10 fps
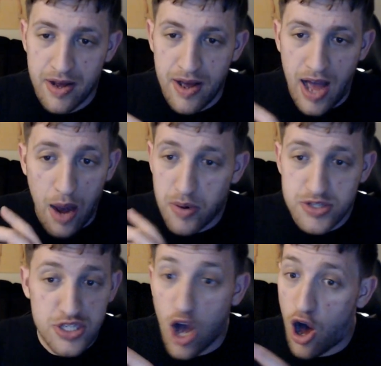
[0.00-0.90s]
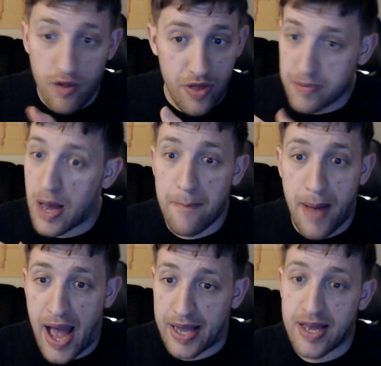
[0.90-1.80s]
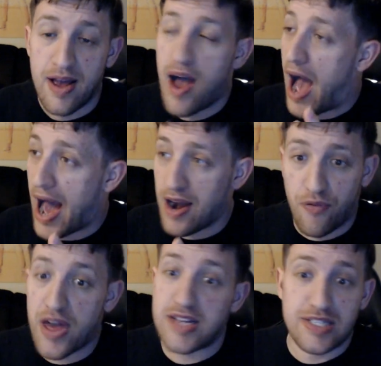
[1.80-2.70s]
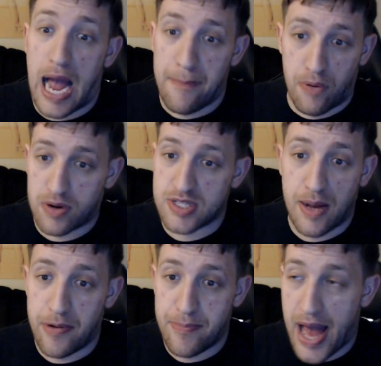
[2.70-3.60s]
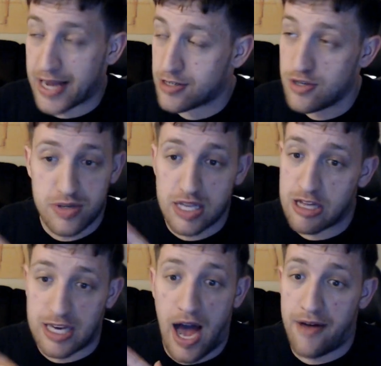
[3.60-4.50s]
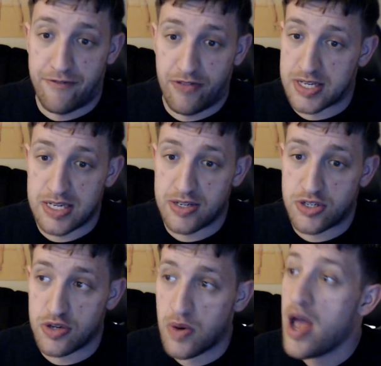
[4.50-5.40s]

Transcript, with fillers: I want to see all of them come back. I don't think Cyborg's coming back due to the conflict issue.